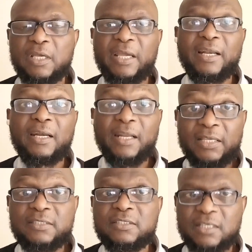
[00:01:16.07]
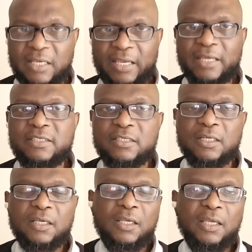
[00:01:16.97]
and let's get
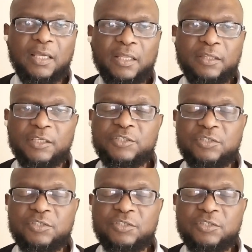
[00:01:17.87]
this